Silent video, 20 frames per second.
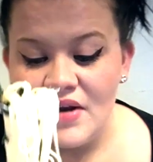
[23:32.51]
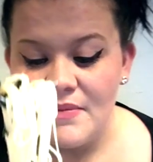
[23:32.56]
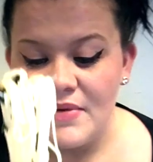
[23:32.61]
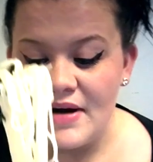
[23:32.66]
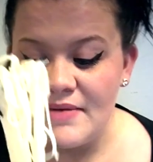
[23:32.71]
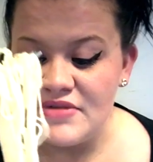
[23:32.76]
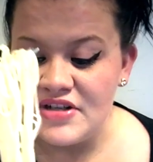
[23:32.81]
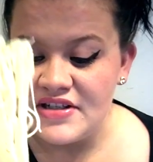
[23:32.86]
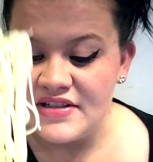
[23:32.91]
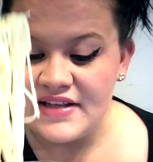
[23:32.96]

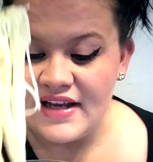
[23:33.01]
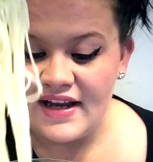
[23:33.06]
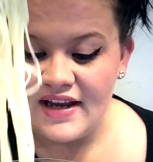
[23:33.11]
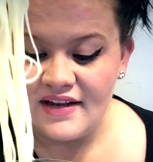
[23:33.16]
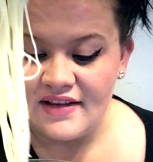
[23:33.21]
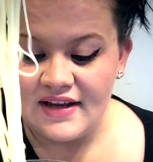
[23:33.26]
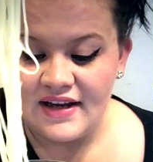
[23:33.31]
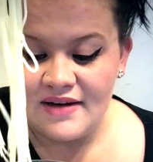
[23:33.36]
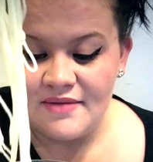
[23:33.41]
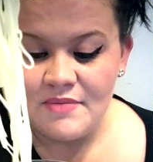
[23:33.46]
But I'm just
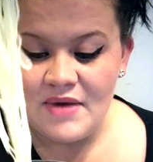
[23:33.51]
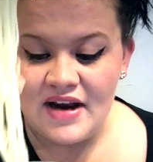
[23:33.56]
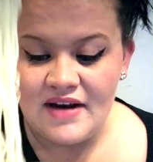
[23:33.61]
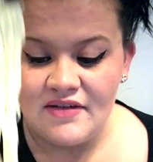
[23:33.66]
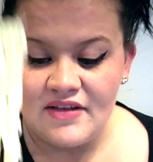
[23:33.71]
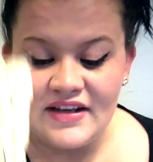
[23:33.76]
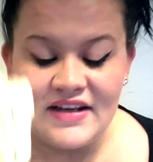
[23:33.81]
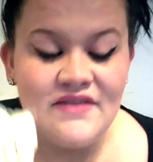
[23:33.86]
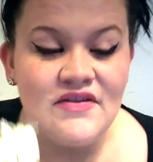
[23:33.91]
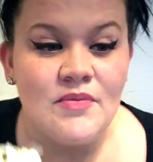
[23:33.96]
saying, like,
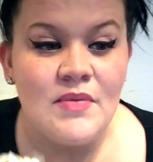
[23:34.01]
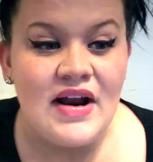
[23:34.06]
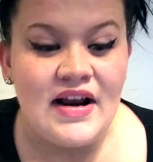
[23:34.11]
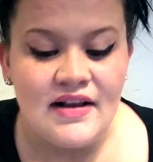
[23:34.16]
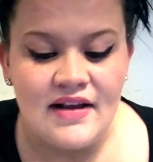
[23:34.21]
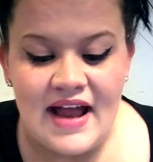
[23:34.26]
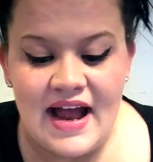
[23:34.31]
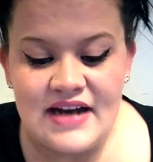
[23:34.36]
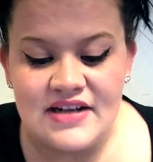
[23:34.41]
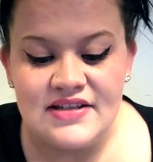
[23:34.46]
even my
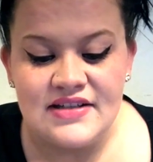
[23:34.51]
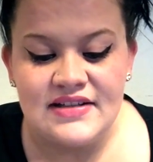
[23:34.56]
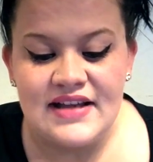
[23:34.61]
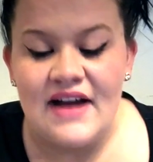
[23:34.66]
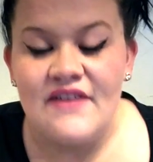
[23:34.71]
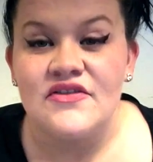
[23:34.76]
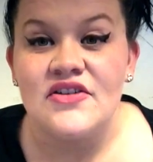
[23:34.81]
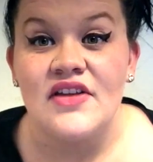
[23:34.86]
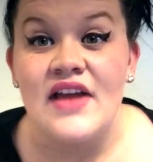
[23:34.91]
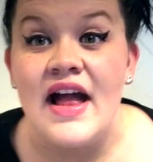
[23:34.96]
exes
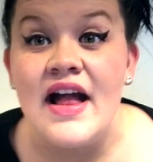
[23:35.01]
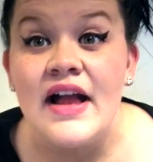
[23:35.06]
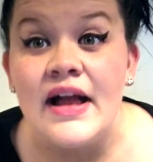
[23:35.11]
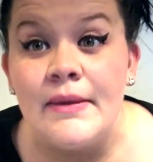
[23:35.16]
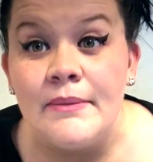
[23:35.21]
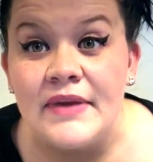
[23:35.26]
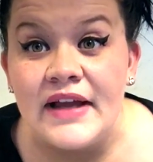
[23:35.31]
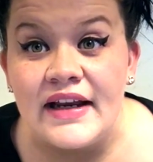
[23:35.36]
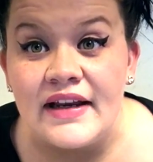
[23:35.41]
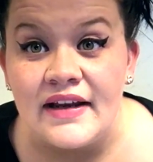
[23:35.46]
after
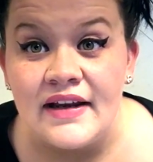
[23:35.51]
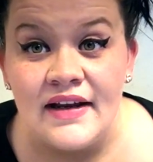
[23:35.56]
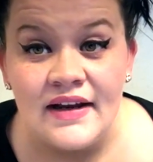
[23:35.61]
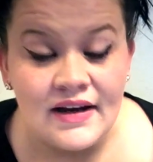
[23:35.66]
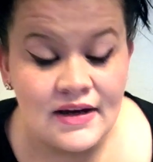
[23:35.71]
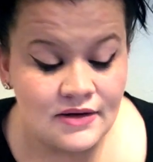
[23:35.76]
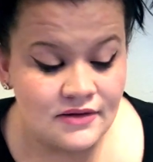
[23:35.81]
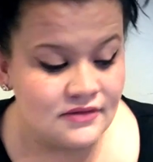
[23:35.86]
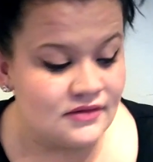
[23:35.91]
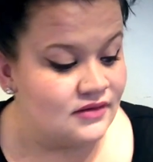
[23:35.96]
him, like,
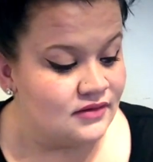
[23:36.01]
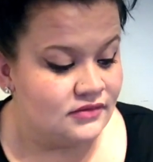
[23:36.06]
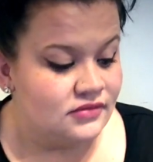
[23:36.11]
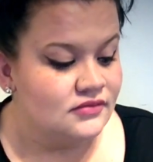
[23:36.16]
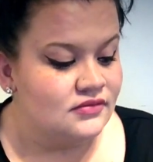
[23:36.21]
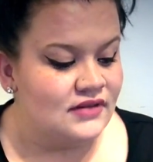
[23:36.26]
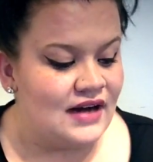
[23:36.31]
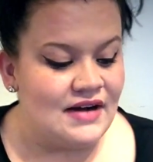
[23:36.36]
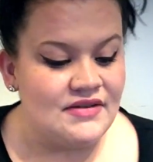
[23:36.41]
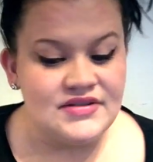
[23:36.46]

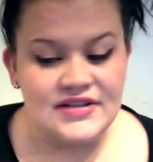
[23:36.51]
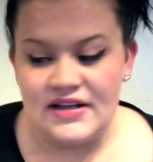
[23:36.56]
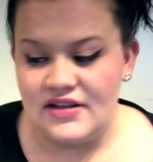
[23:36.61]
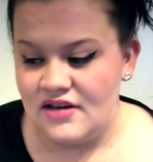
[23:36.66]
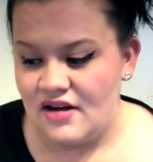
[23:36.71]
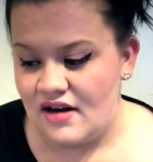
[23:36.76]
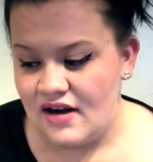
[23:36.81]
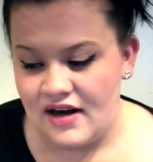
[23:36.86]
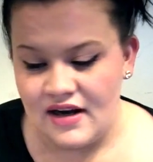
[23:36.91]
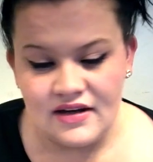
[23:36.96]
I was like,
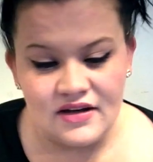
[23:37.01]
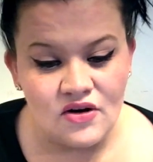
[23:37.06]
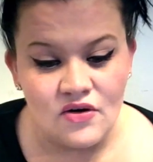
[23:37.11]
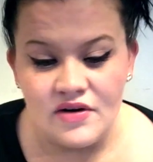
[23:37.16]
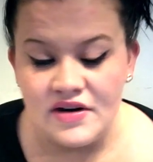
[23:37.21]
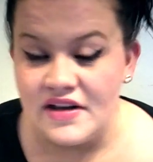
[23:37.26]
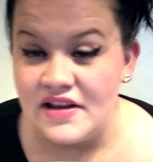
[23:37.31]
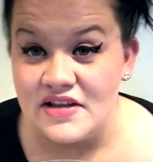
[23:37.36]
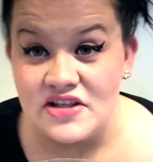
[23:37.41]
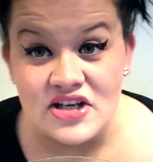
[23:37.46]
no, I ain't
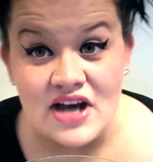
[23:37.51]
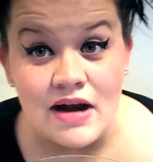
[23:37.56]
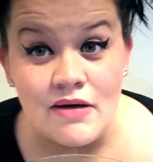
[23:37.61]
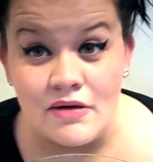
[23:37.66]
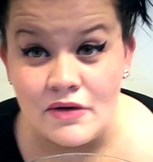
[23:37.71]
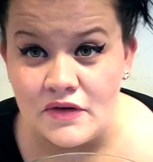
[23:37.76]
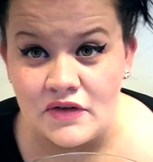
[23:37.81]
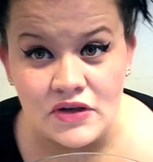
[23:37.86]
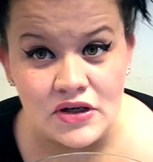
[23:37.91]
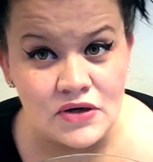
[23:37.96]
going in the
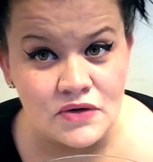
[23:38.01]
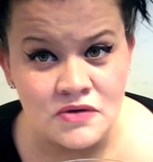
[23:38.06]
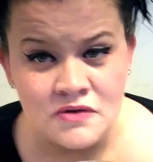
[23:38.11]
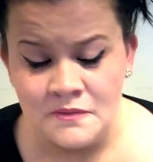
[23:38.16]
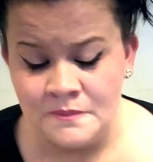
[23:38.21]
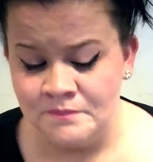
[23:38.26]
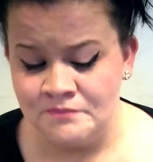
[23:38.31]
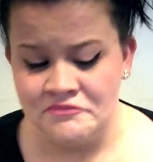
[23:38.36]
shower with you.